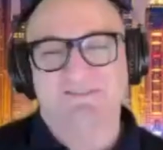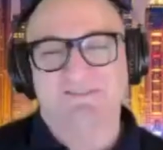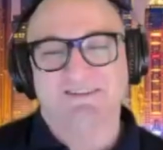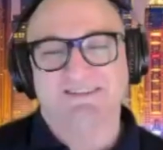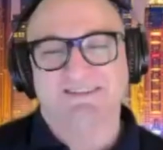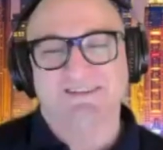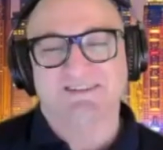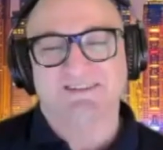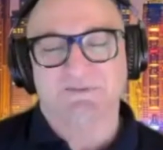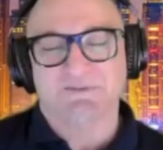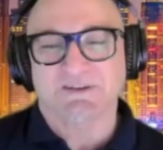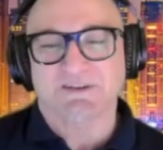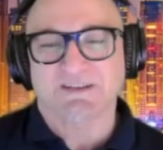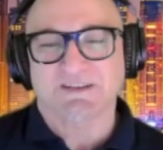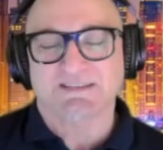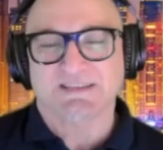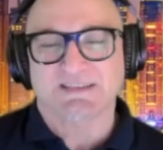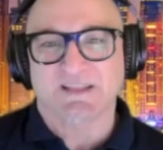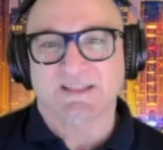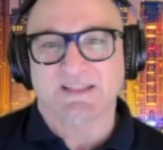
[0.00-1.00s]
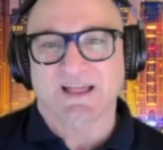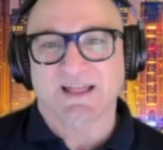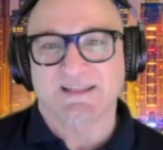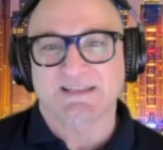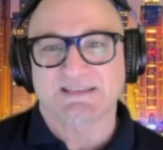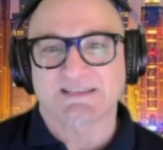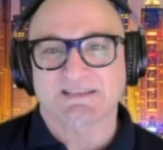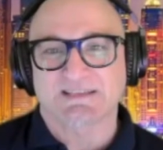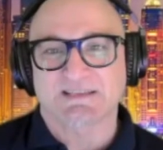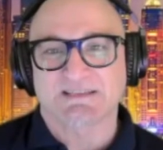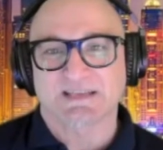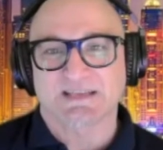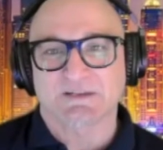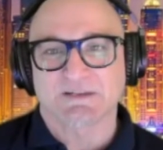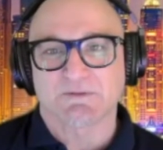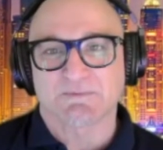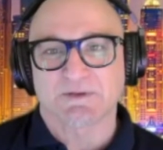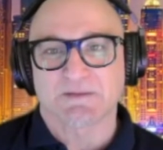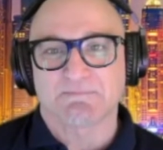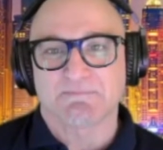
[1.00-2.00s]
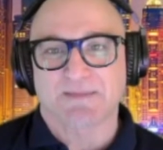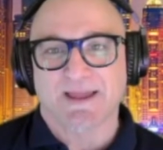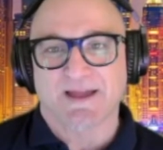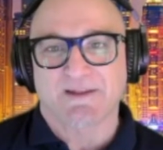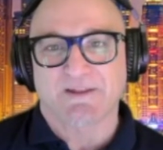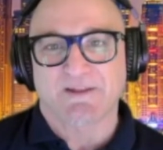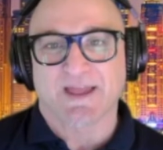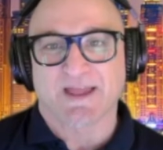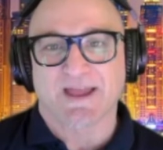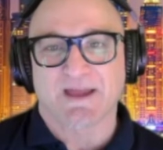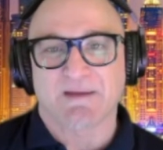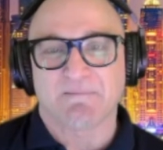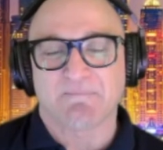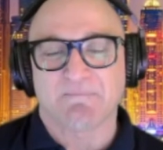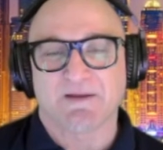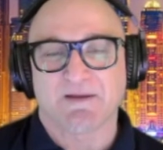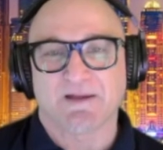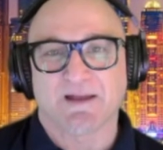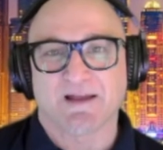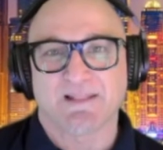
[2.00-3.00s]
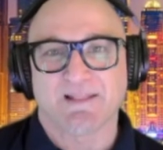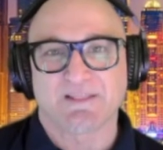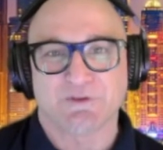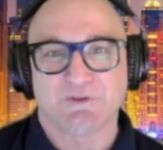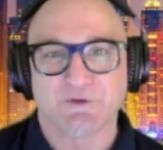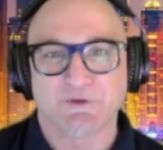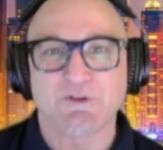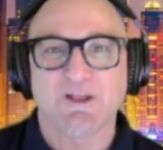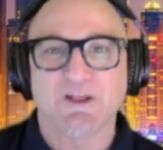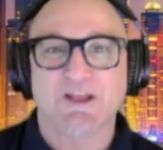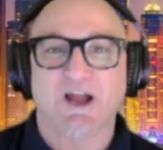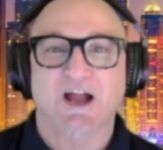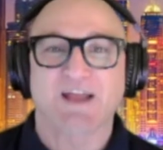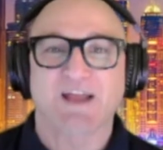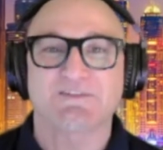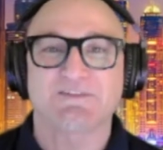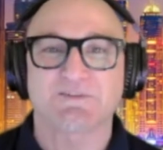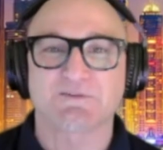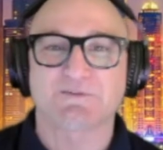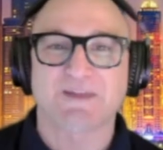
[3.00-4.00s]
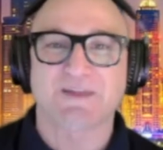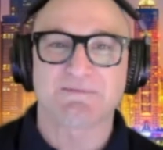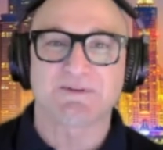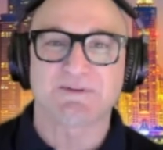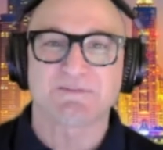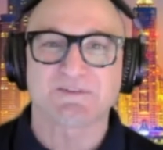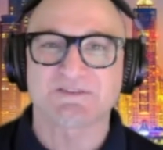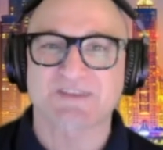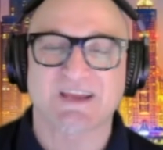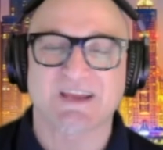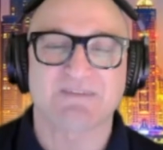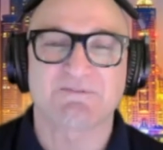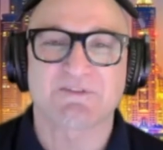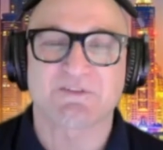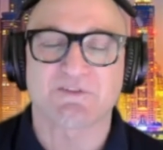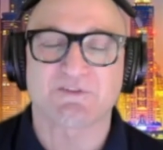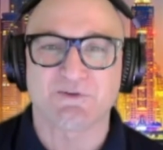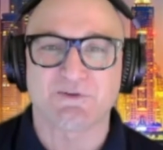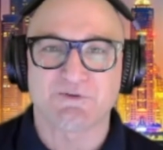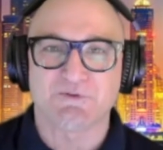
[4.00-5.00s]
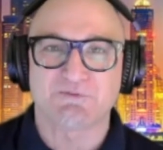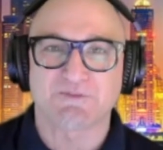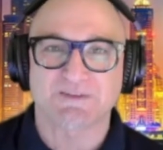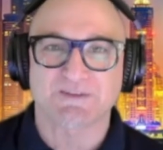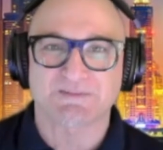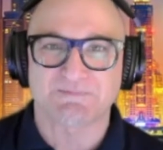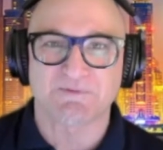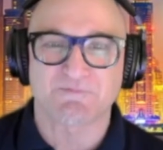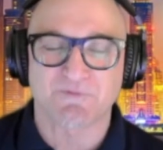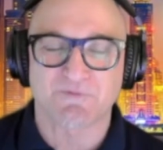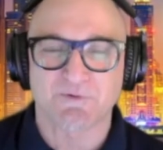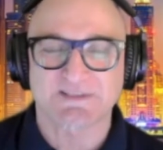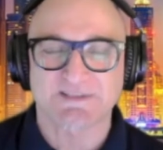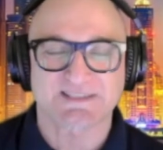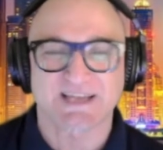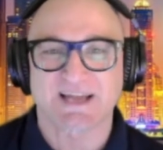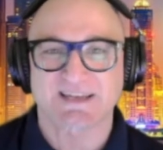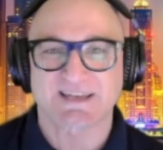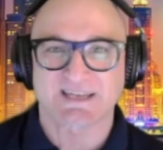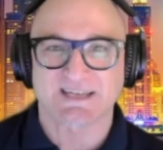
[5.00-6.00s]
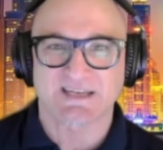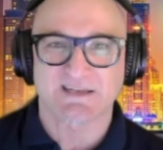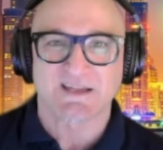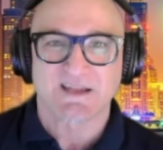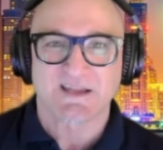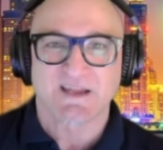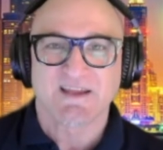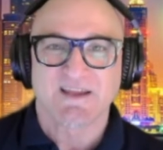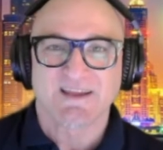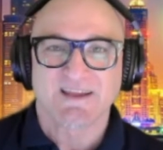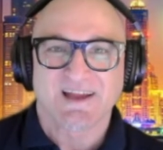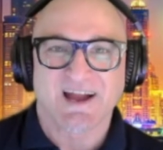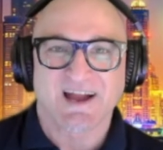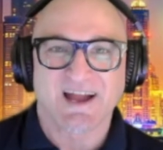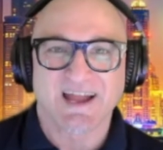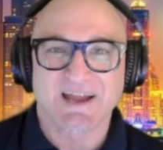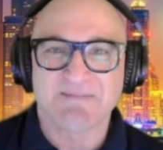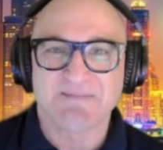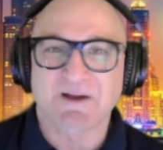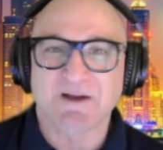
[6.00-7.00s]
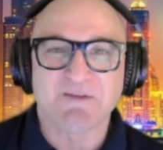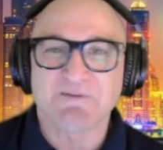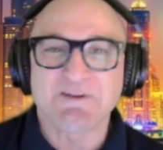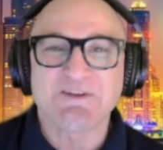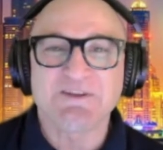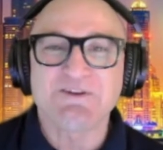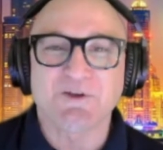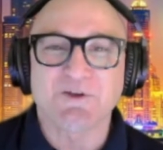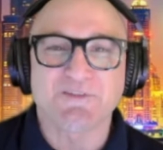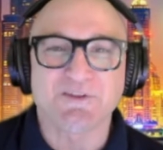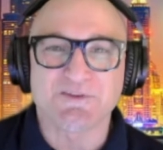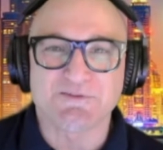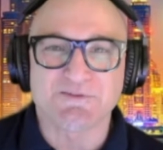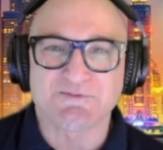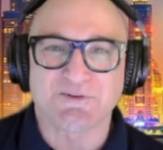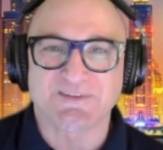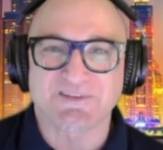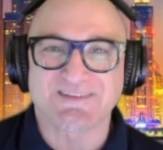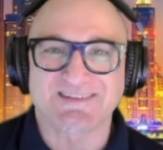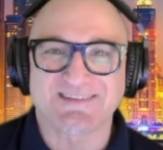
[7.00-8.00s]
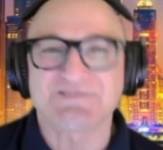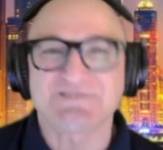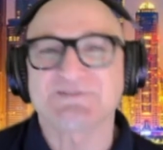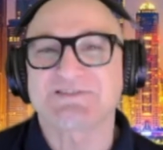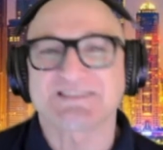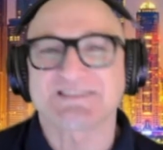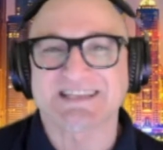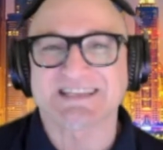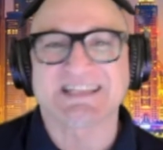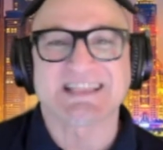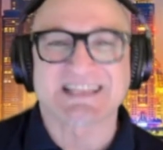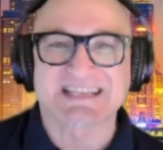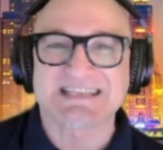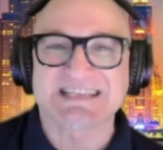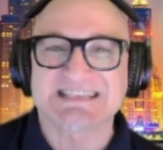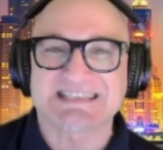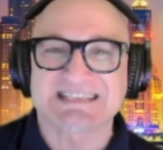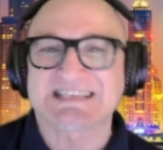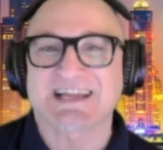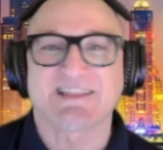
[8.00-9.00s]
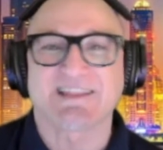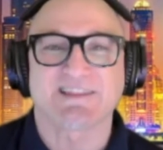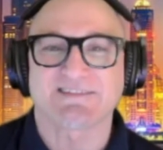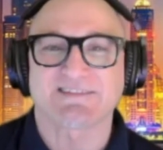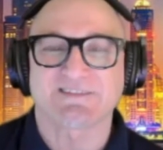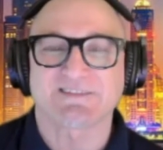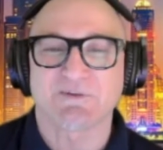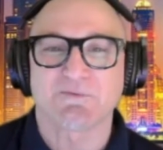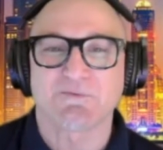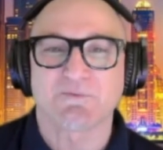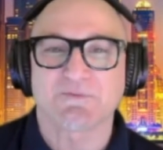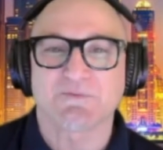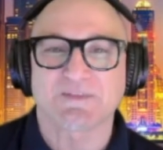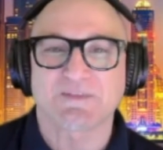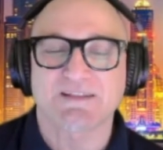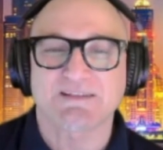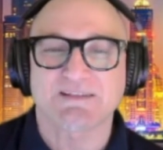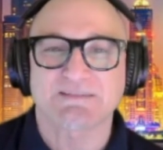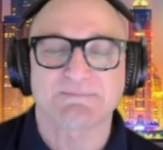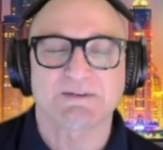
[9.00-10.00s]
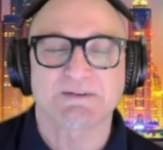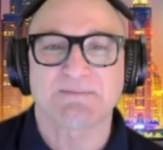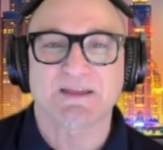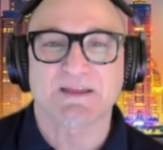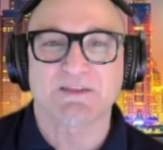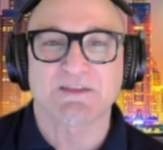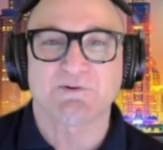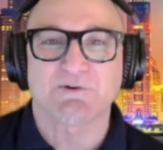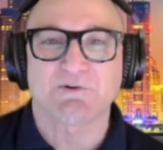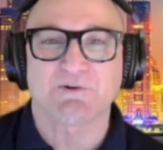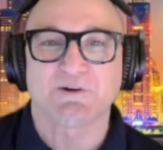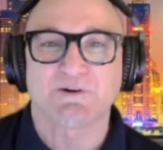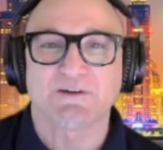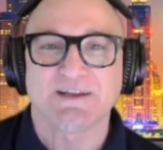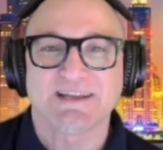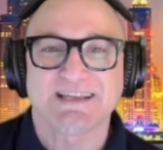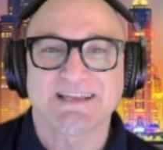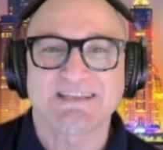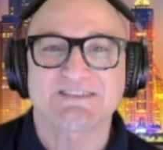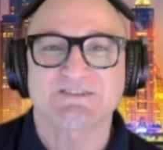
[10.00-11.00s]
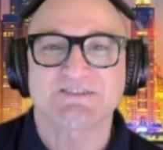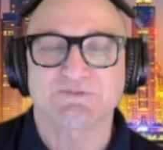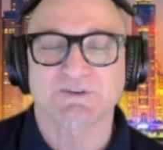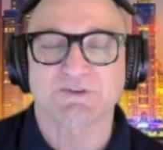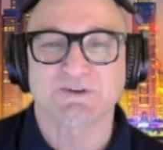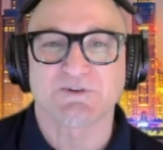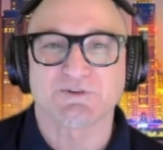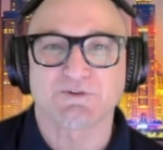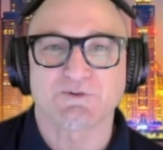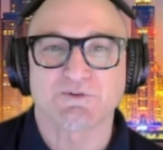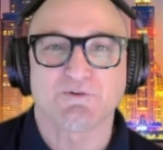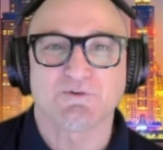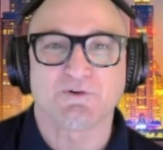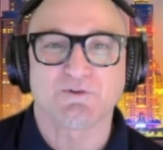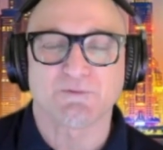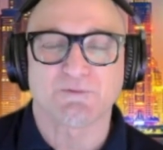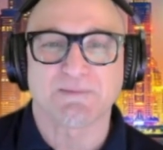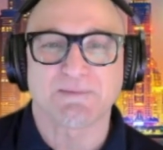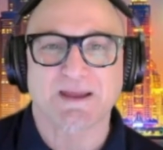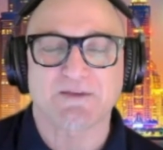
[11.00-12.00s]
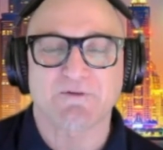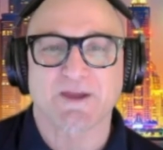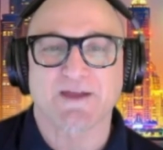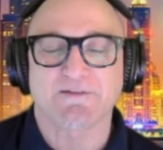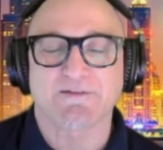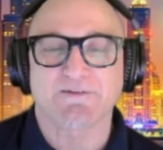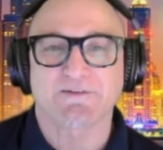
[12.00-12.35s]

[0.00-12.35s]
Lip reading: to say, do you want to just tell our listeners a little bit about you? Like, I sort of had a bit of a chat with you just before we started, and I really know that you've got these interesting things to tell us. So tell us a bit about your history or your background.